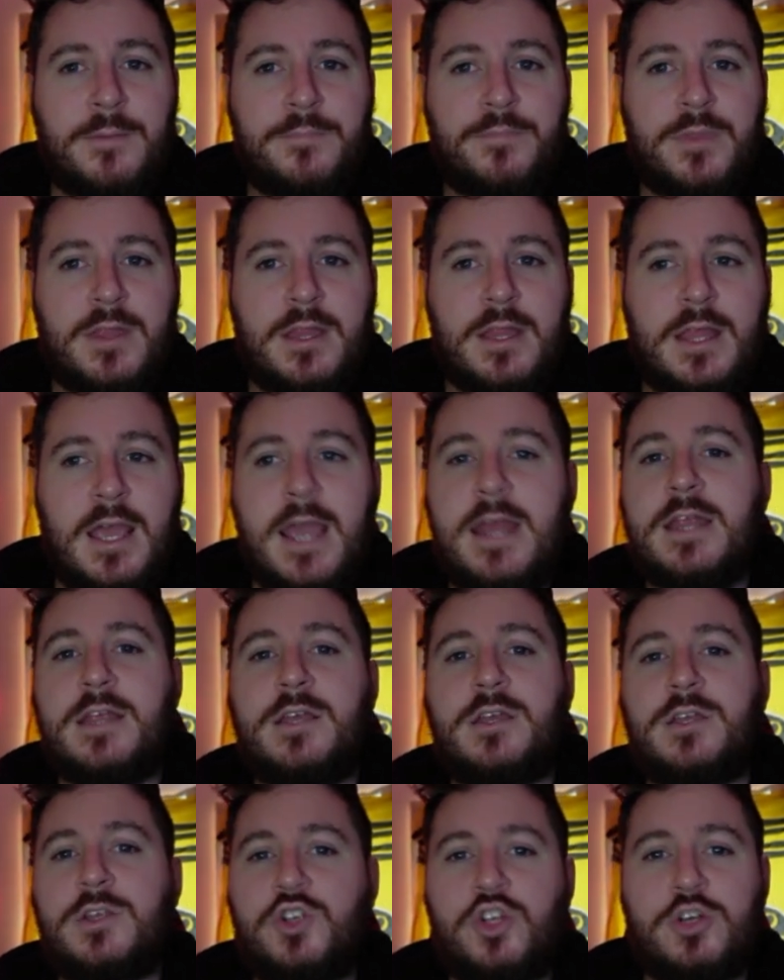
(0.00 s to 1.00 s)
he didn't
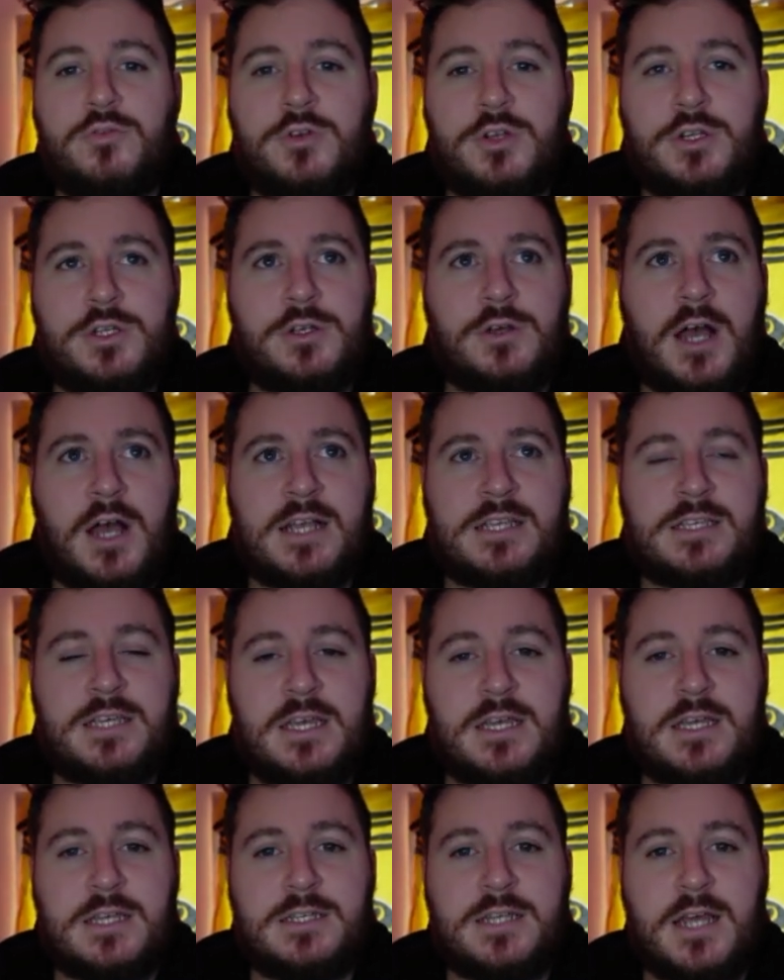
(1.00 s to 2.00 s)
contribute to us
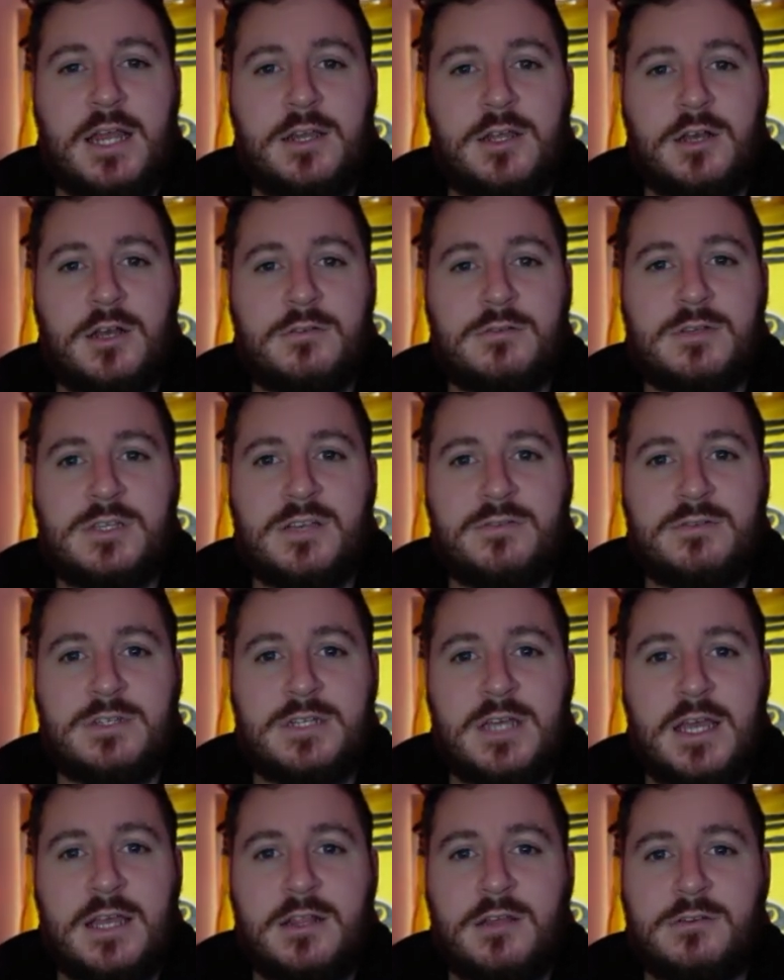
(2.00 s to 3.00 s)
kicking 10 goals,
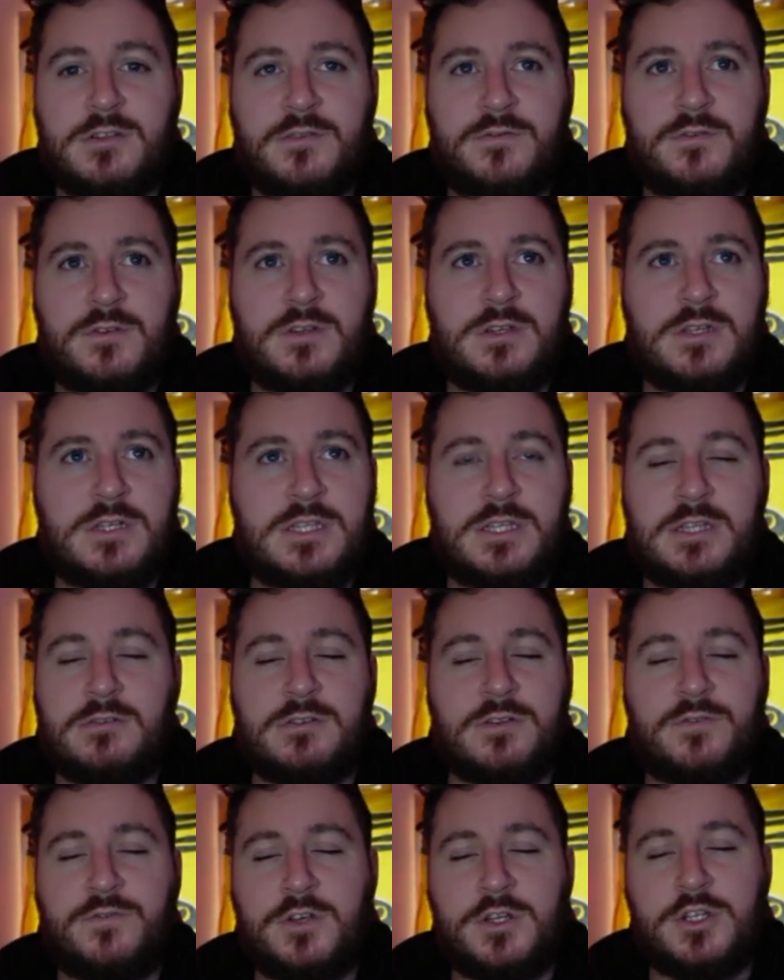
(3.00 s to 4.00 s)
17. There was a
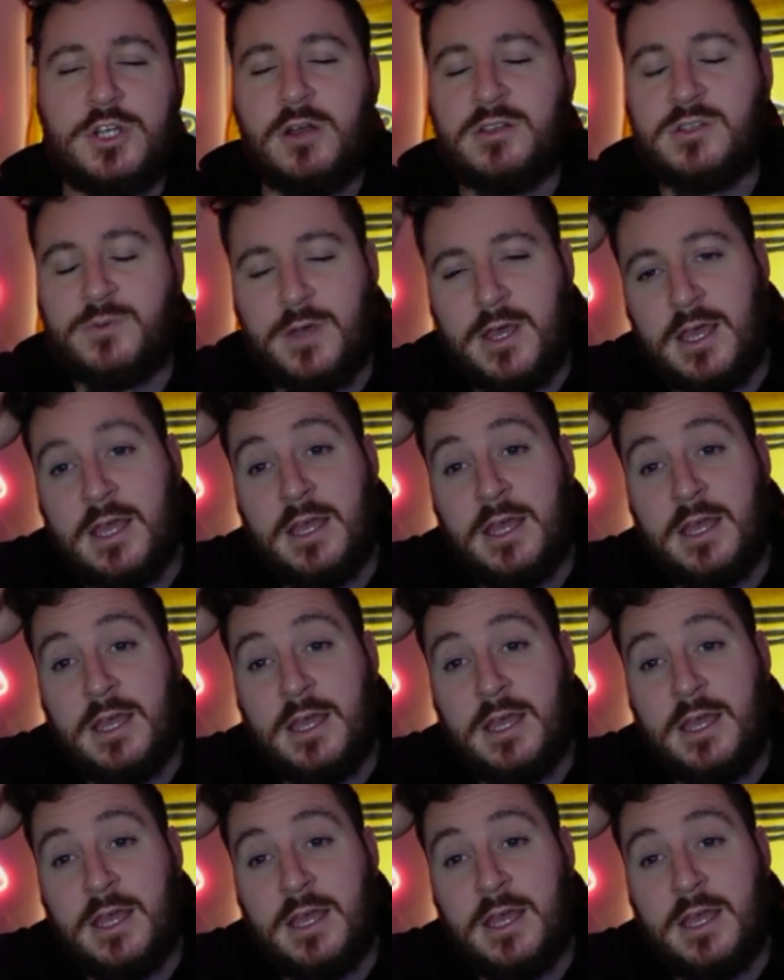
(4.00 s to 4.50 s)
few times where